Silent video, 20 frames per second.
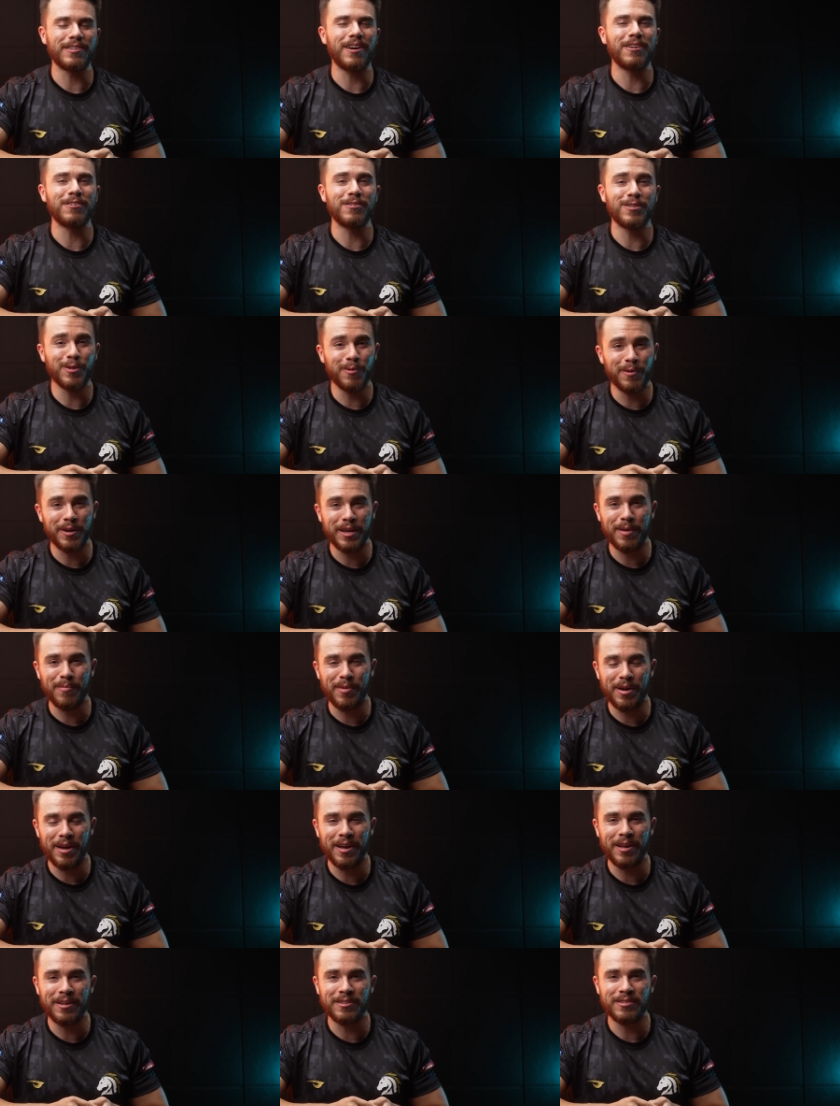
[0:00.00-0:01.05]
I do want to get my
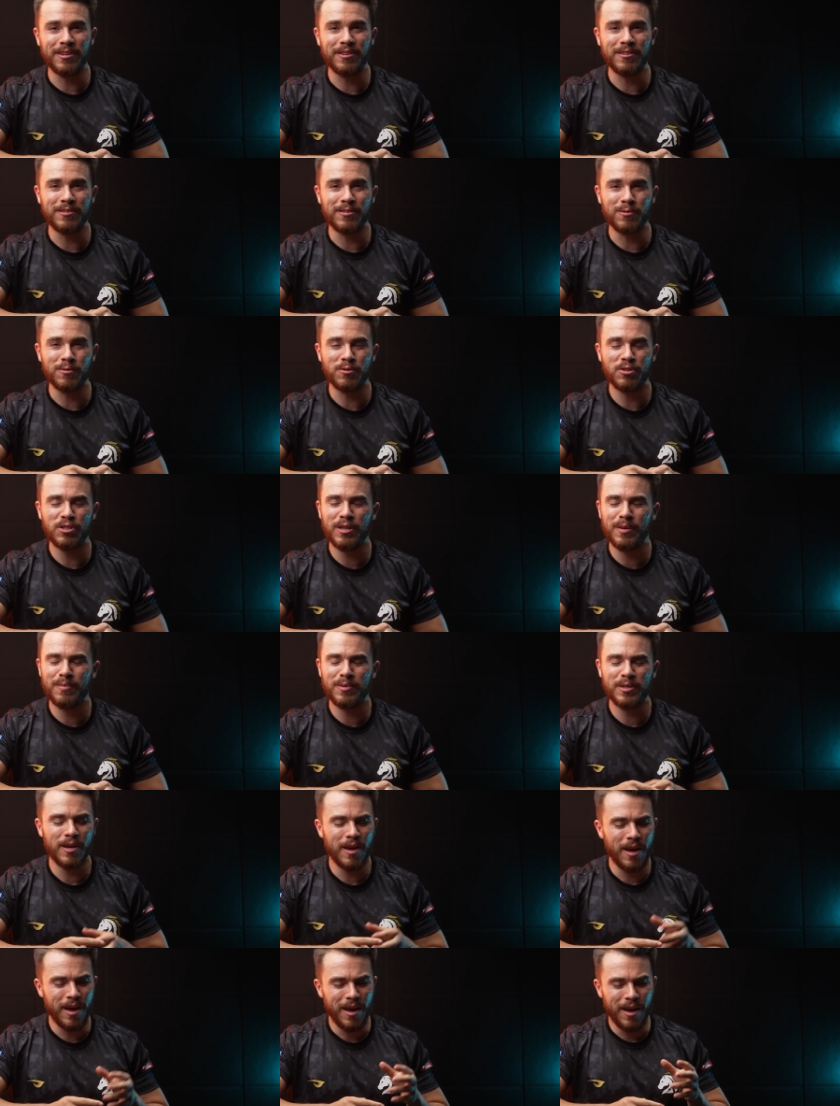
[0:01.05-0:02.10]
hands on these new chips